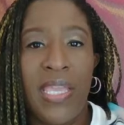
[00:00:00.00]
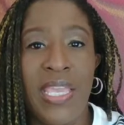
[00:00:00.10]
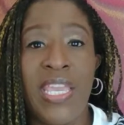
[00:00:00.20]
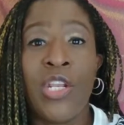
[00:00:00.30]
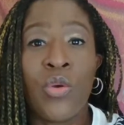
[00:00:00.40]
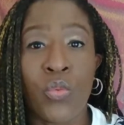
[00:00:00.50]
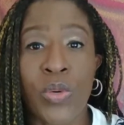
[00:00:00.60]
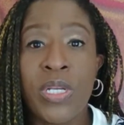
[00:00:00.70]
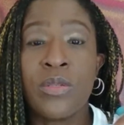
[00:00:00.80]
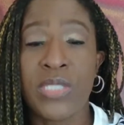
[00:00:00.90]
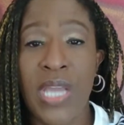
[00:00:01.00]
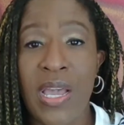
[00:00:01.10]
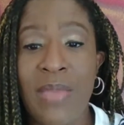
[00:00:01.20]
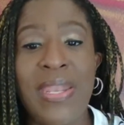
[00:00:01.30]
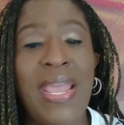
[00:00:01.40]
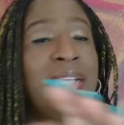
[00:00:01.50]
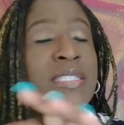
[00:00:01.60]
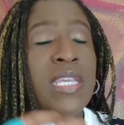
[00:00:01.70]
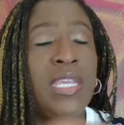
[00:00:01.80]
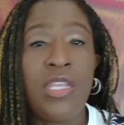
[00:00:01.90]
in real time and ask
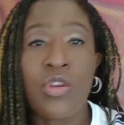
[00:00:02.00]
any